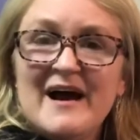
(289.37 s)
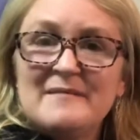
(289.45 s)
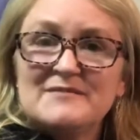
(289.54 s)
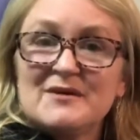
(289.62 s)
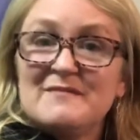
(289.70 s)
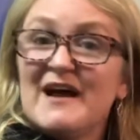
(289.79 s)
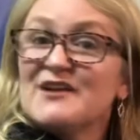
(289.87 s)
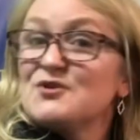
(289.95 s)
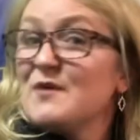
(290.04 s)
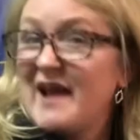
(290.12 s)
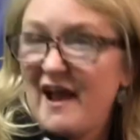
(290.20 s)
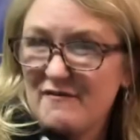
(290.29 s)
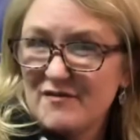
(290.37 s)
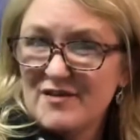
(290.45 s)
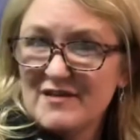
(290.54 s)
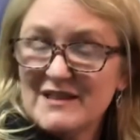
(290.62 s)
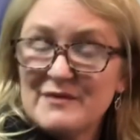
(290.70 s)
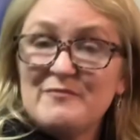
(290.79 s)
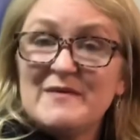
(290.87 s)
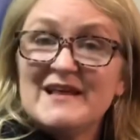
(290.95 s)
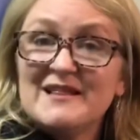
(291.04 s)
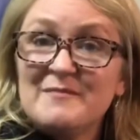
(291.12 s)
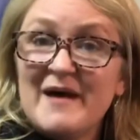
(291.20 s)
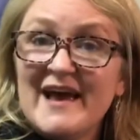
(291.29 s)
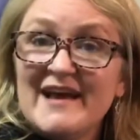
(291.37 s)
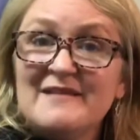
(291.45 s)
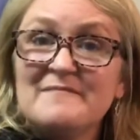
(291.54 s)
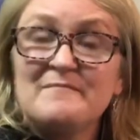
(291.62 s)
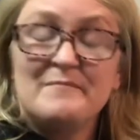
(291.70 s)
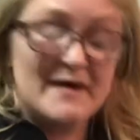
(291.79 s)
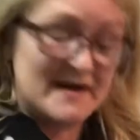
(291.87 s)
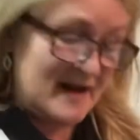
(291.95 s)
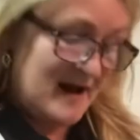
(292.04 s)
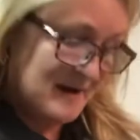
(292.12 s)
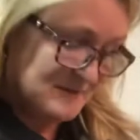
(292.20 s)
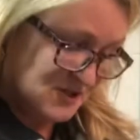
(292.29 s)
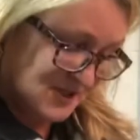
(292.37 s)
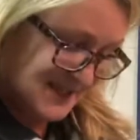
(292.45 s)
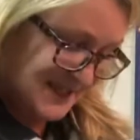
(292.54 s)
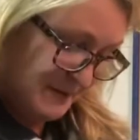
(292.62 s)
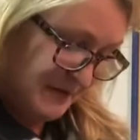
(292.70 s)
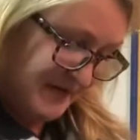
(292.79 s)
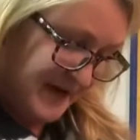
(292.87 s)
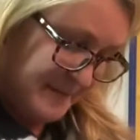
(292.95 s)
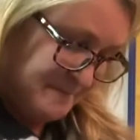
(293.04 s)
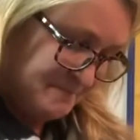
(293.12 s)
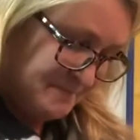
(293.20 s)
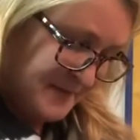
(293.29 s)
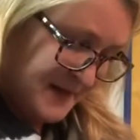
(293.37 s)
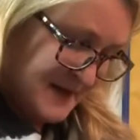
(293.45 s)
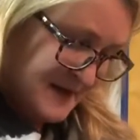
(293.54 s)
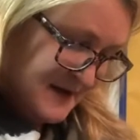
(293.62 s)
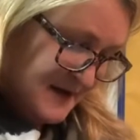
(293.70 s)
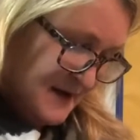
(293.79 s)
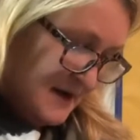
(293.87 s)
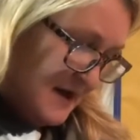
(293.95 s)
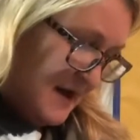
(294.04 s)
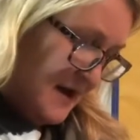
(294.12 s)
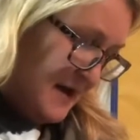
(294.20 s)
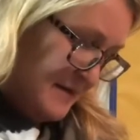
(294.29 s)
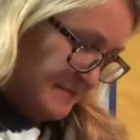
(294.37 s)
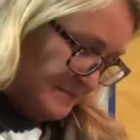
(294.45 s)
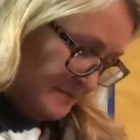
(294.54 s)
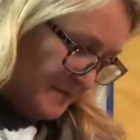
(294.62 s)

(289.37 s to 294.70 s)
So I'm not showing everything that will be in the bag, but just some of it.